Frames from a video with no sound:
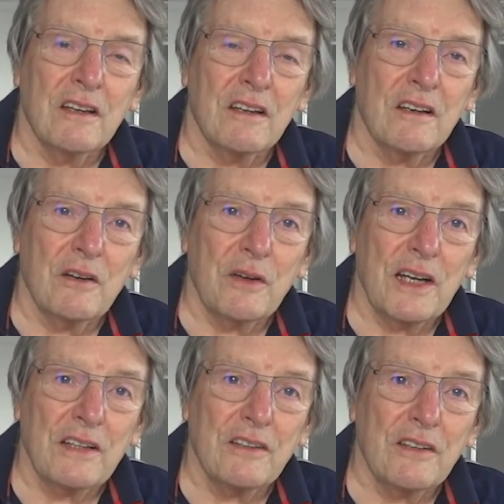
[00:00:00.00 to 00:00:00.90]
You know, it
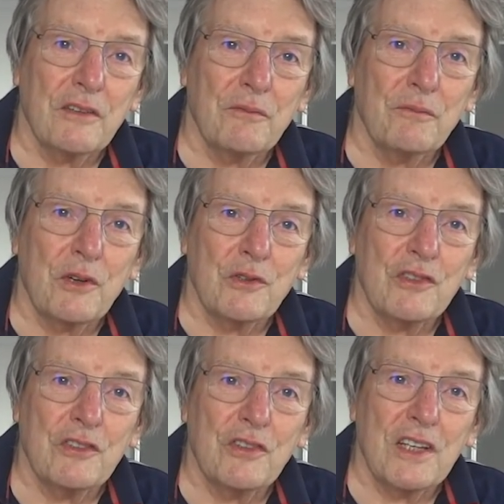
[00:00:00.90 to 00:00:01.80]
had
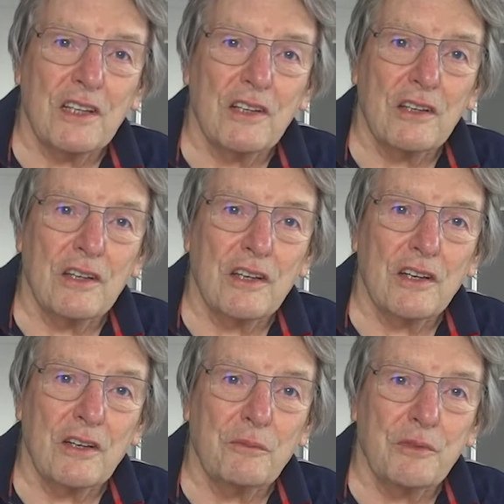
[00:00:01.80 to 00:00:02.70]
most of the
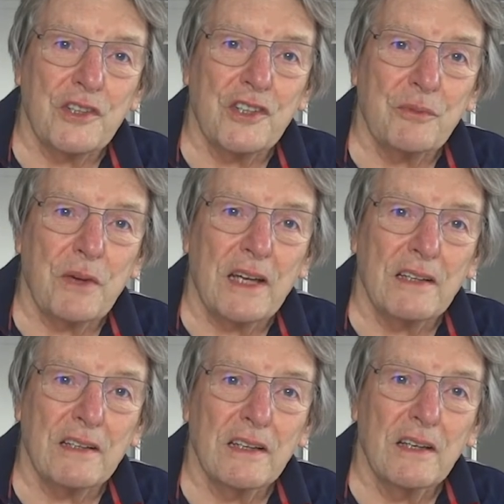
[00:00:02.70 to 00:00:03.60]
British
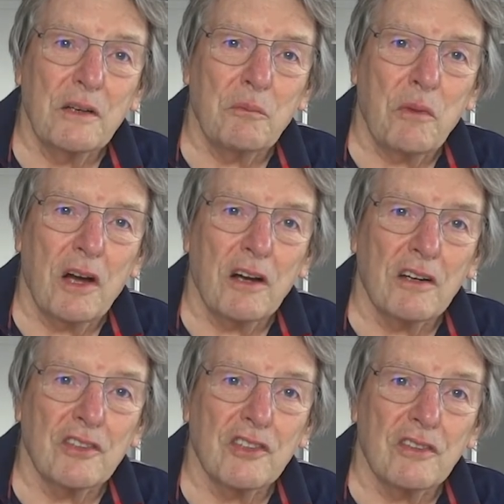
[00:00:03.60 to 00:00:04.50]
made
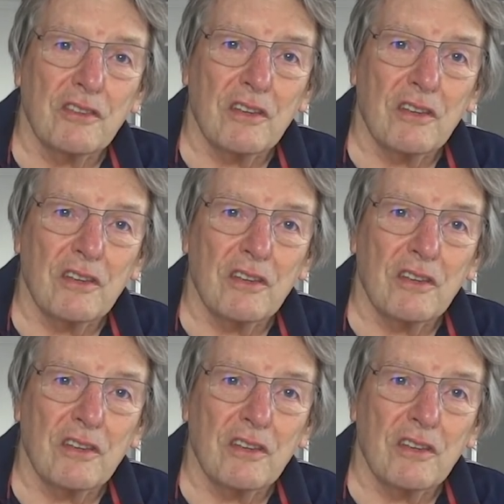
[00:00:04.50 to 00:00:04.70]
marks.